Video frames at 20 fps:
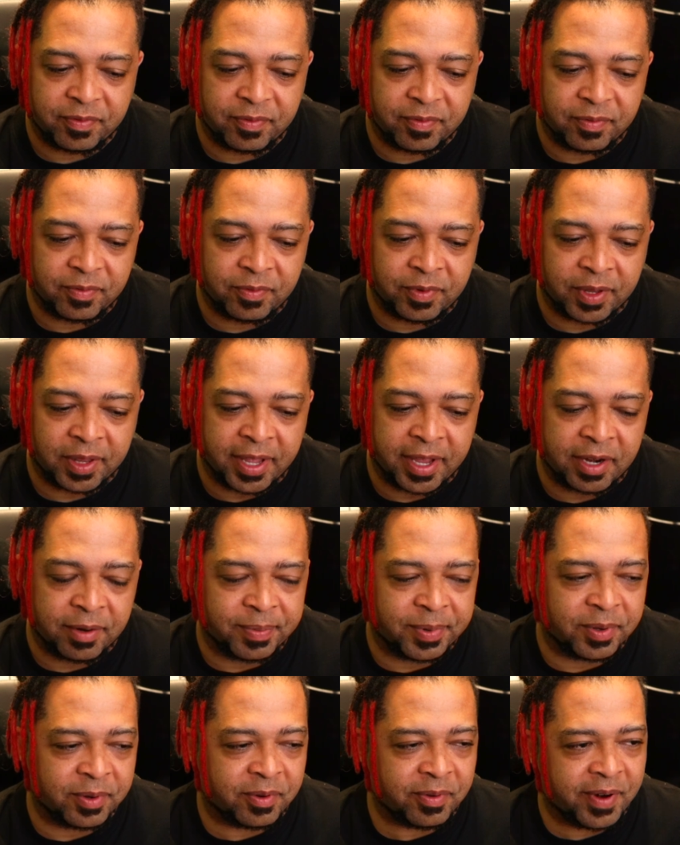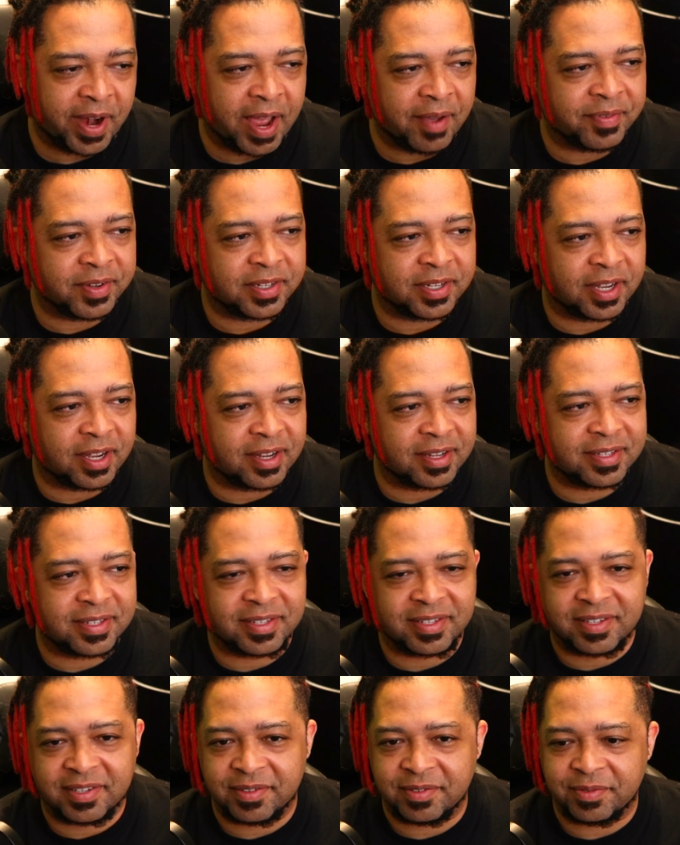relatable gravitas
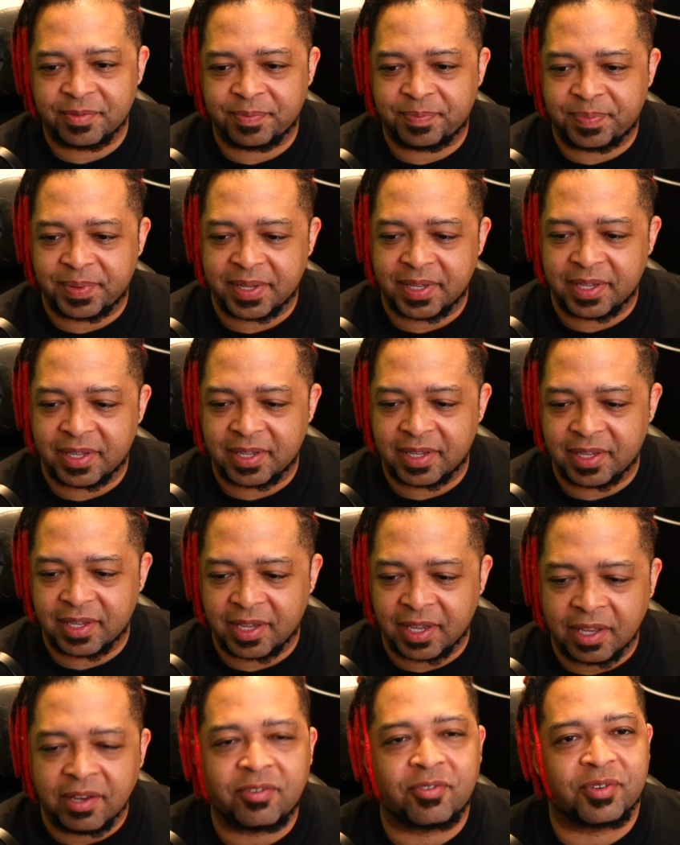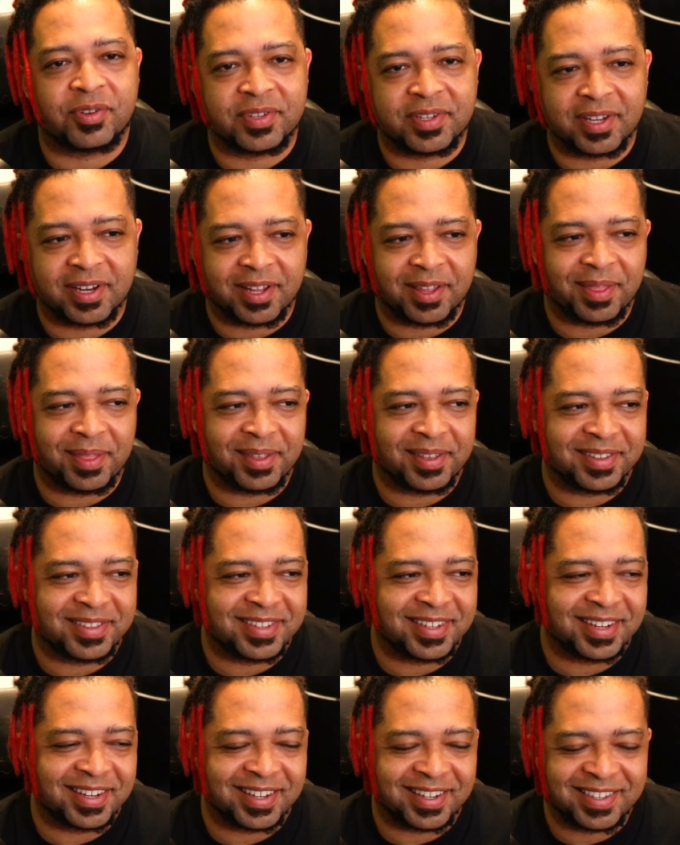to be interested in this.
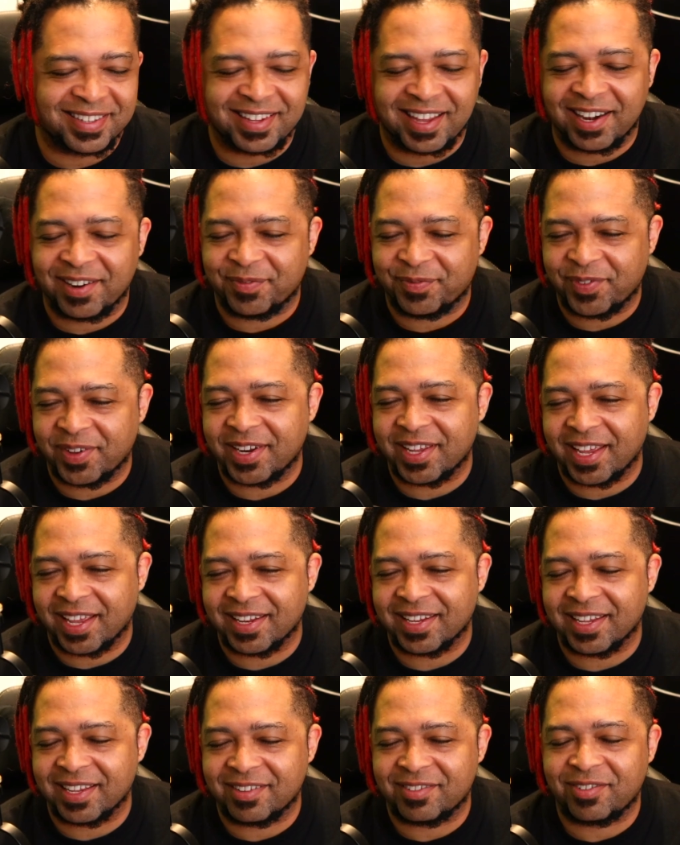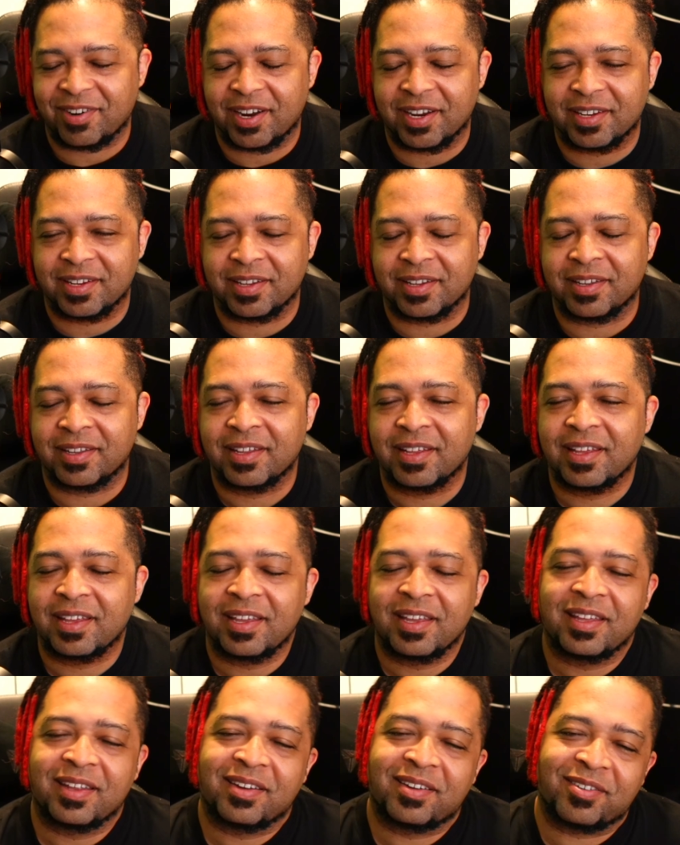And it's kind of funny how they're trying
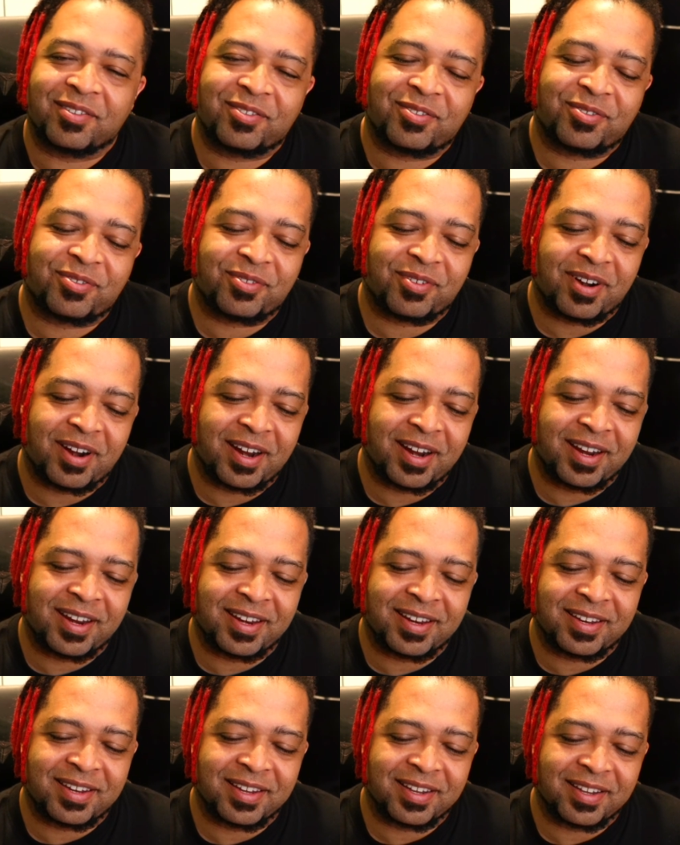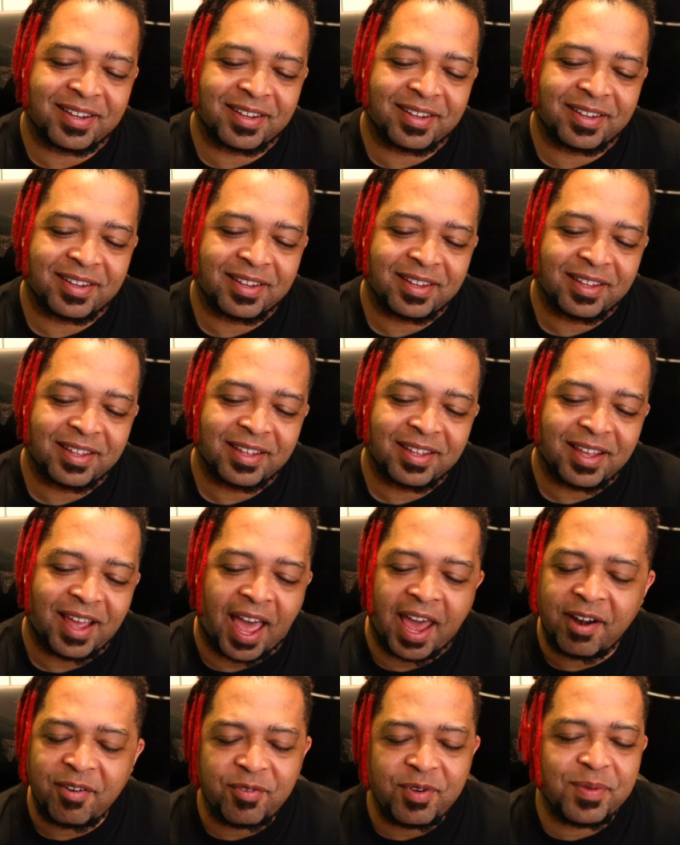to, I
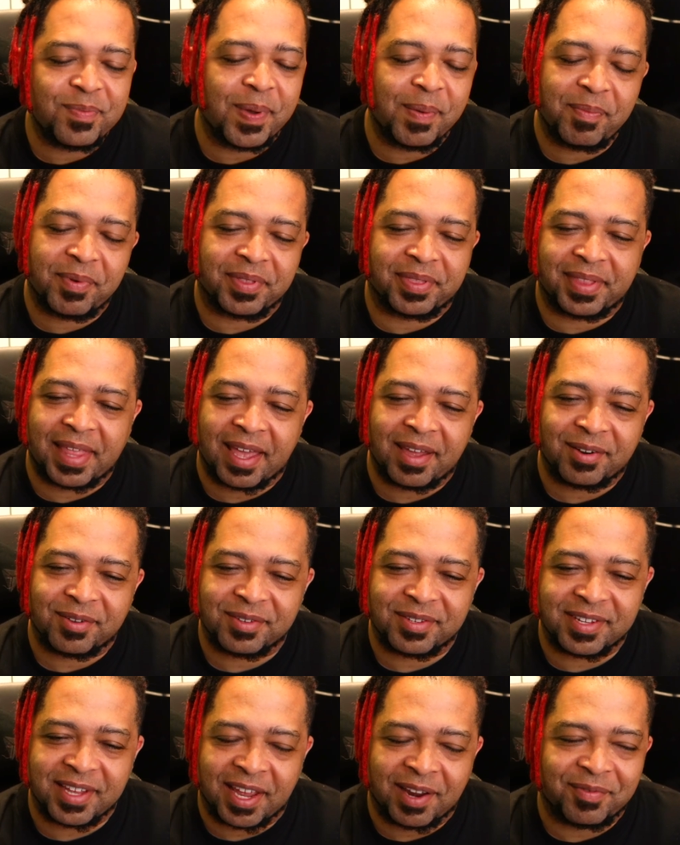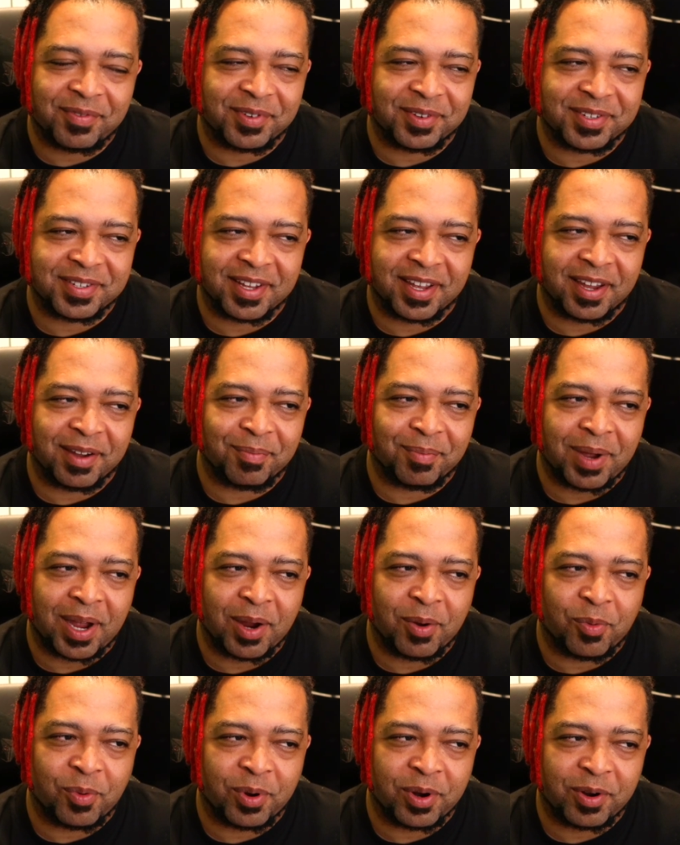don't remember Thanos ever saying my
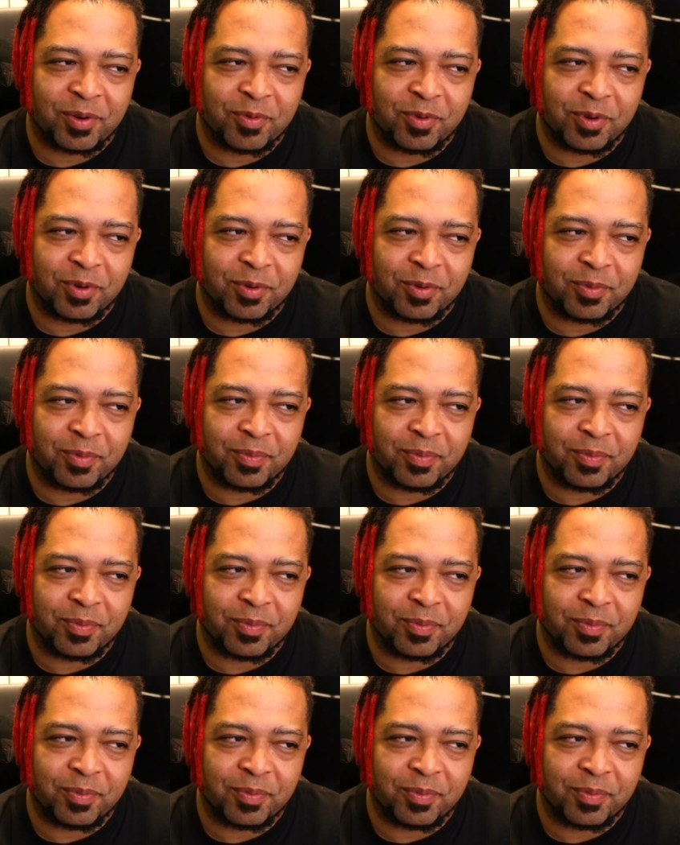work will